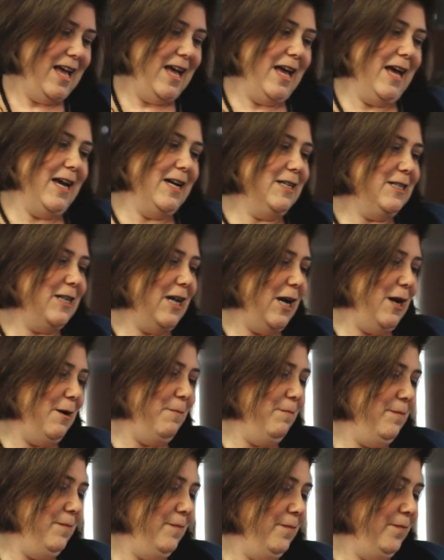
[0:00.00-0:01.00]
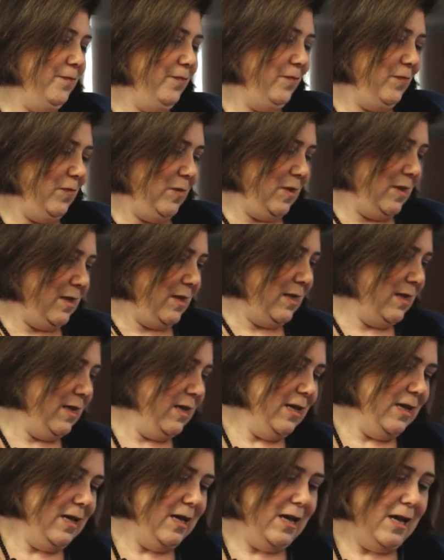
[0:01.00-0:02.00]
And um,
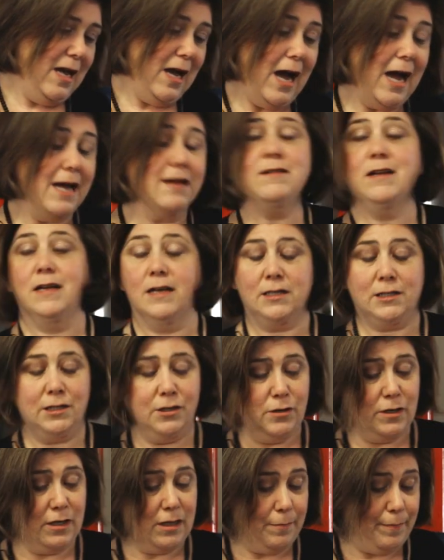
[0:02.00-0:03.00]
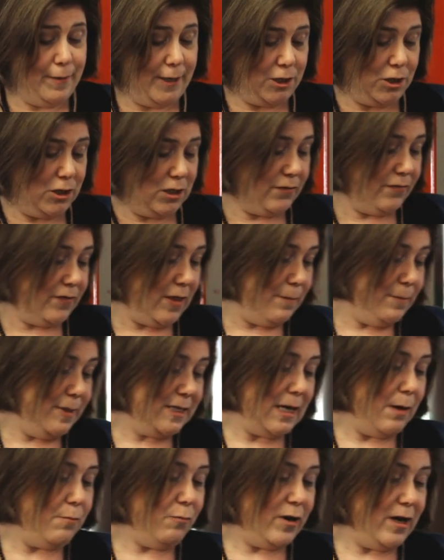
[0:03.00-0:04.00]
I included the pictures of them
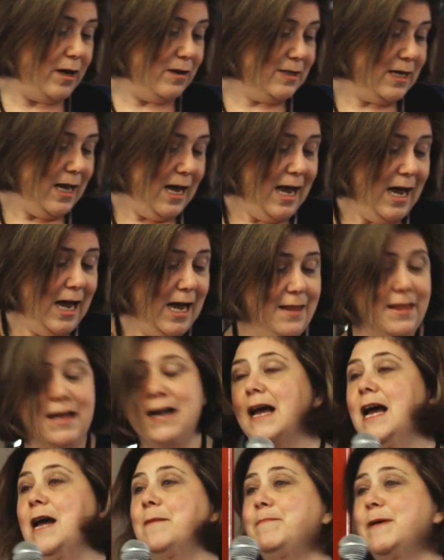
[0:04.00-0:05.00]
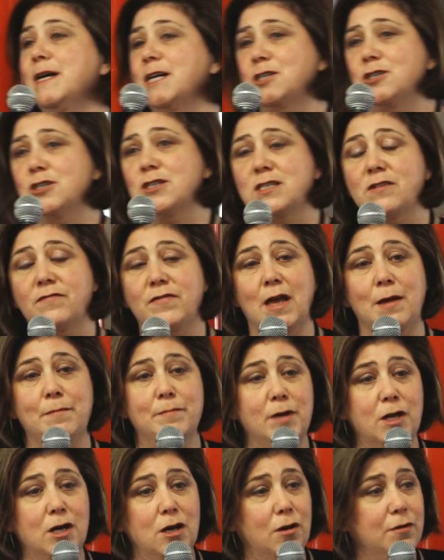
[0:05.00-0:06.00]
as embryos. And then I had pictures of them,
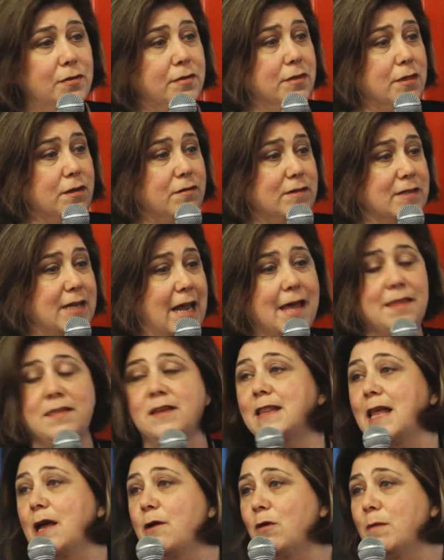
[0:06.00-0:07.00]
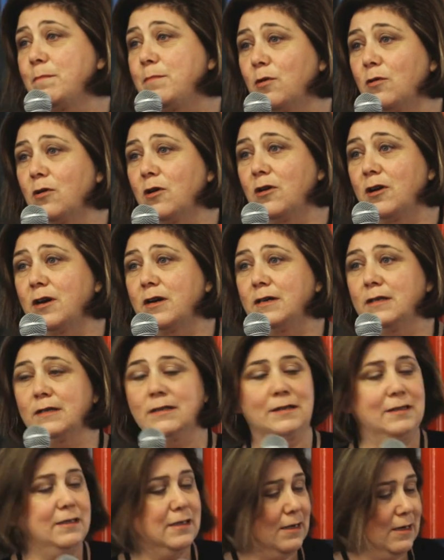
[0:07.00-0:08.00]
you know, the day that they were born.
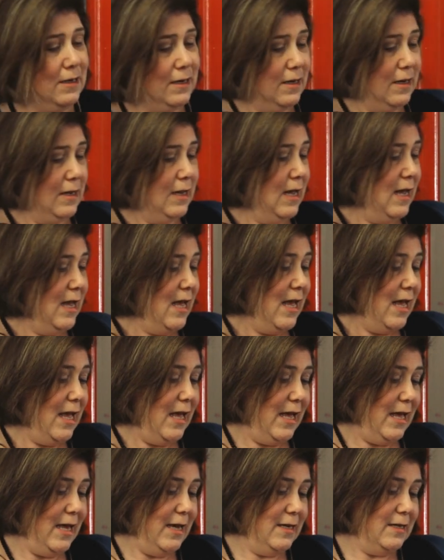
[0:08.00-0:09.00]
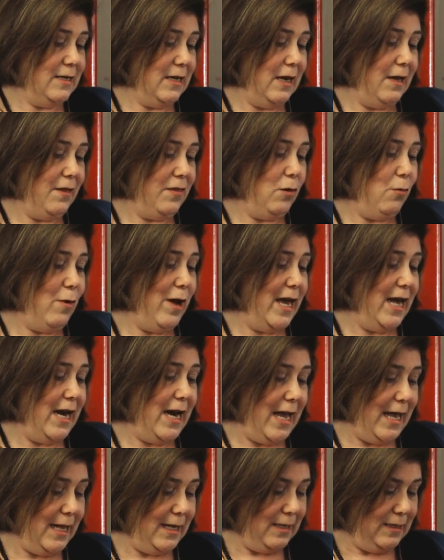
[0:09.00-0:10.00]
And uh, the way it
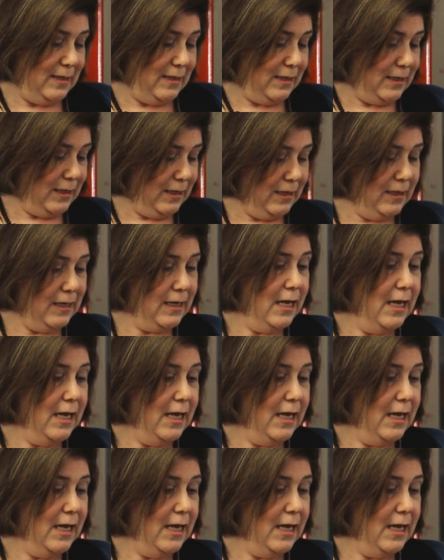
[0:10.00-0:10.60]
ends.